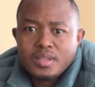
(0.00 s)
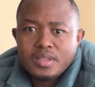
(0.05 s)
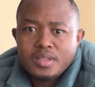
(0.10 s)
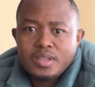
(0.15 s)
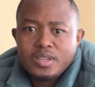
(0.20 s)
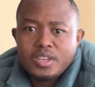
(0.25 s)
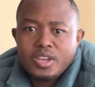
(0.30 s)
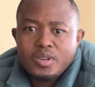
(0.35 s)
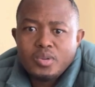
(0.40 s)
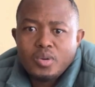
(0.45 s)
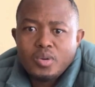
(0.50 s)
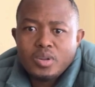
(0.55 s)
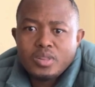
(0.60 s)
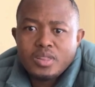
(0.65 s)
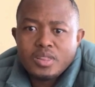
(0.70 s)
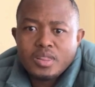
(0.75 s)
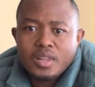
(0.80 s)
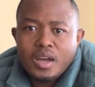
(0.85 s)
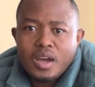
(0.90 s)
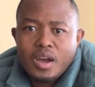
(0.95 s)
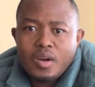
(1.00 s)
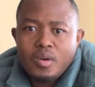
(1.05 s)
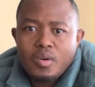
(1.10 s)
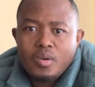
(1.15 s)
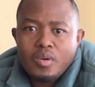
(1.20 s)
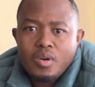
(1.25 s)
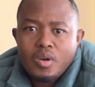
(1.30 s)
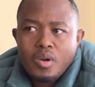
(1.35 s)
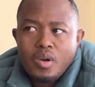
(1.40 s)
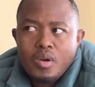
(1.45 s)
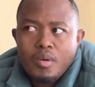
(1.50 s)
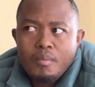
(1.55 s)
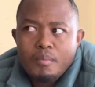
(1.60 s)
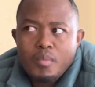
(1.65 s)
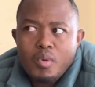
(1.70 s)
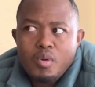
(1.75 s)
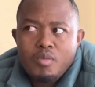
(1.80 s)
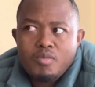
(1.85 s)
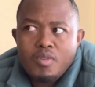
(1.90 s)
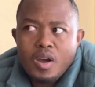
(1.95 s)
You cannot now
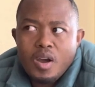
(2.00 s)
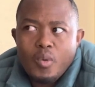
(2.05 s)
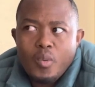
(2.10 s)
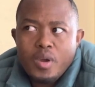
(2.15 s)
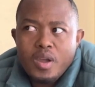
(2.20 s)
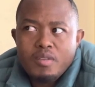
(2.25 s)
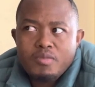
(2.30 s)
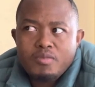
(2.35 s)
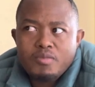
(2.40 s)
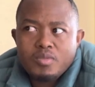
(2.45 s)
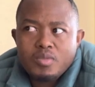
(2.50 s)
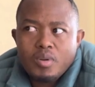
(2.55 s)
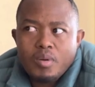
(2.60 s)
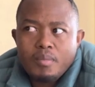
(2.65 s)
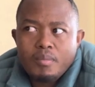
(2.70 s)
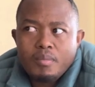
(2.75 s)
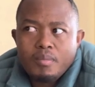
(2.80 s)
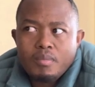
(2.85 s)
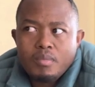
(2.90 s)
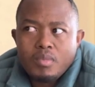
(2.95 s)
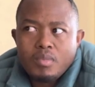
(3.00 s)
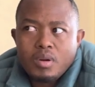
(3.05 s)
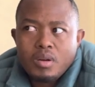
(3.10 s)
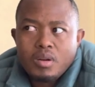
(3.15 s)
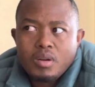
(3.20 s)
move away from